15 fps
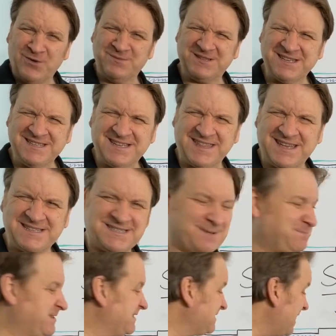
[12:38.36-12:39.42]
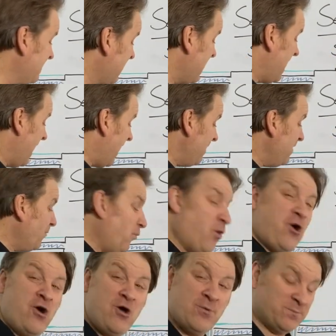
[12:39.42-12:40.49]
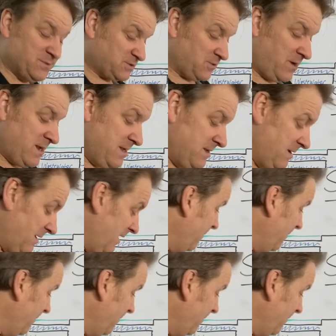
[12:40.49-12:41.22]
into their septic tank, and the worms, right? I'm